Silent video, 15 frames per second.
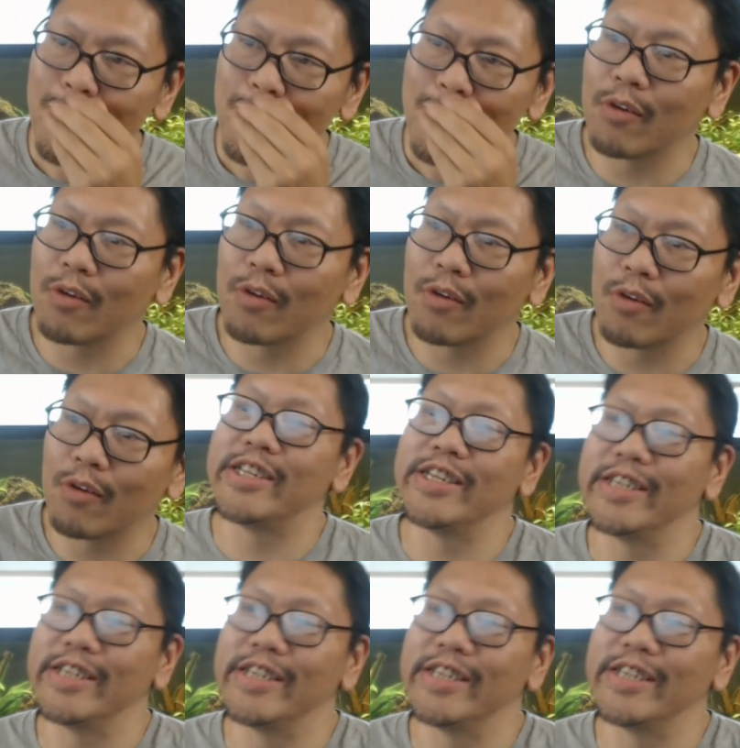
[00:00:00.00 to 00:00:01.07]

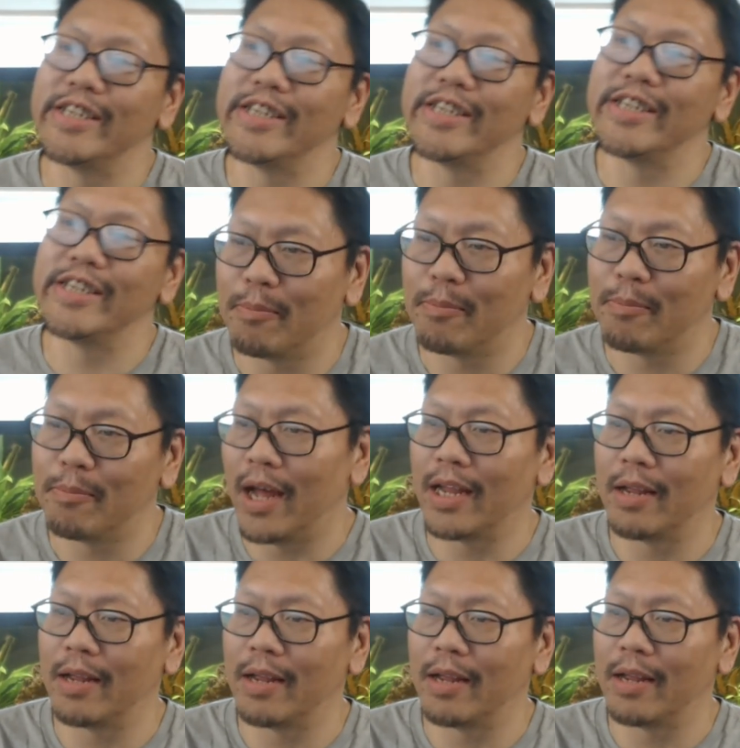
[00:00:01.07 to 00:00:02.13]
quarantine, and he ended up
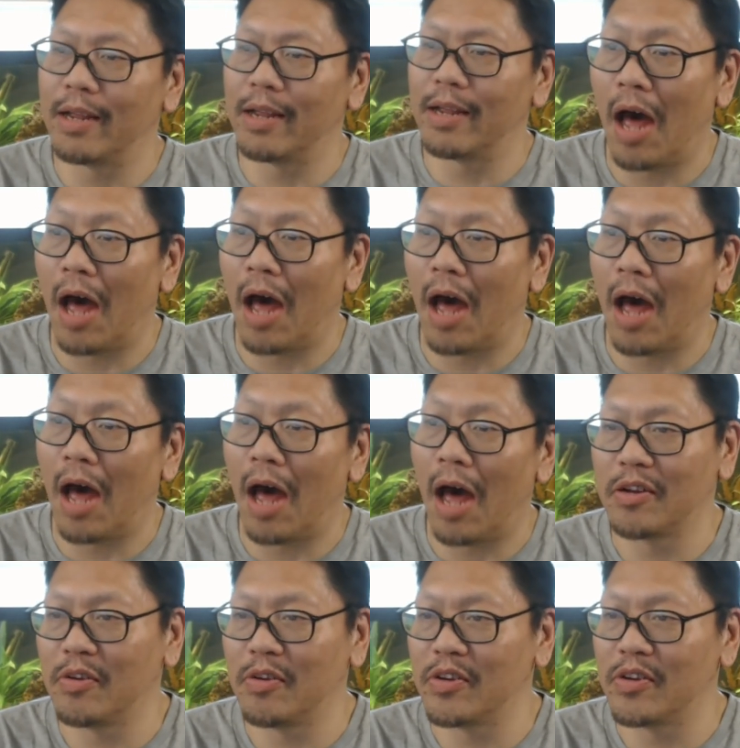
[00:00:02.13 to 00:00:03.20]
buying a lot more, like
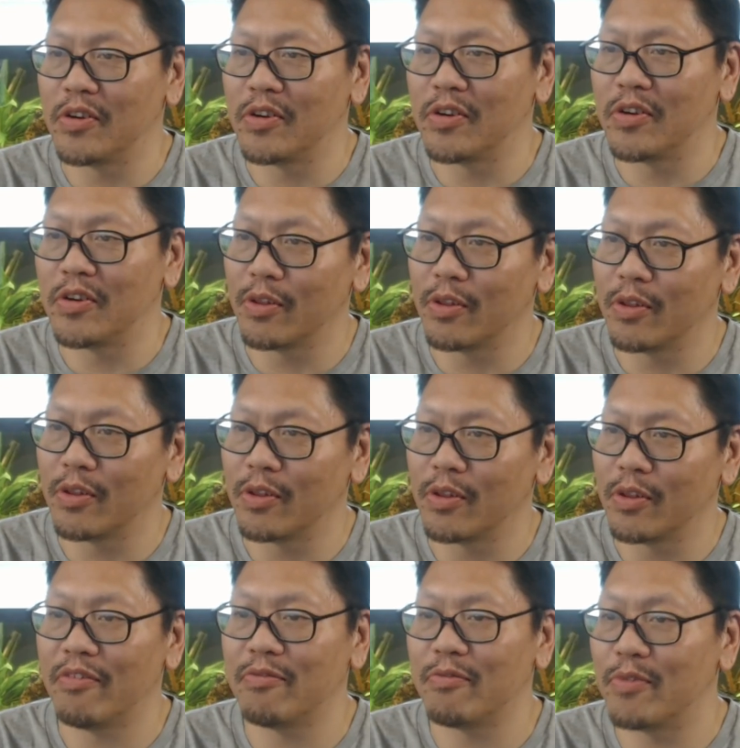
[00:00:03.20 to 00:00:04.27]
$200 worth of
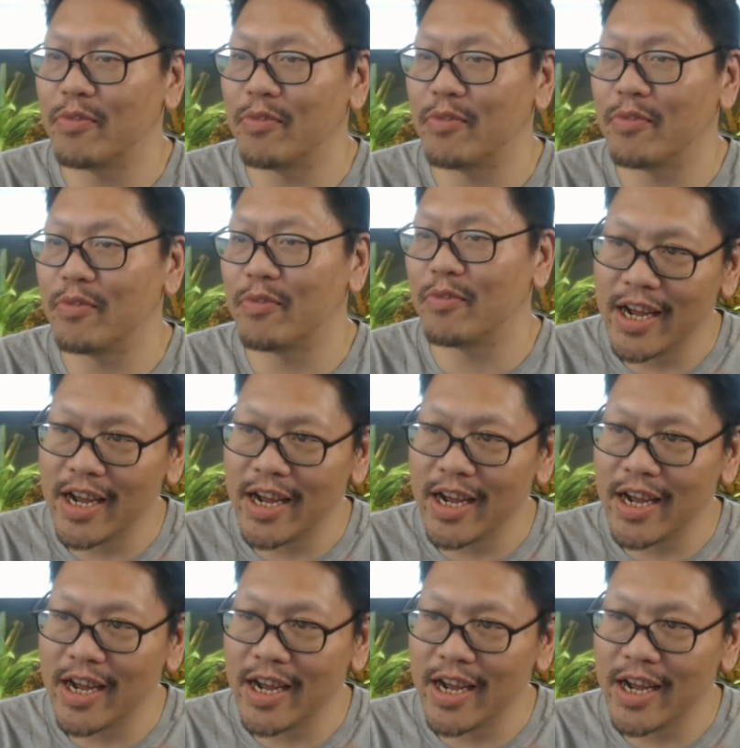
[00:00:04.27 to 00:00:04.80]
stuff, which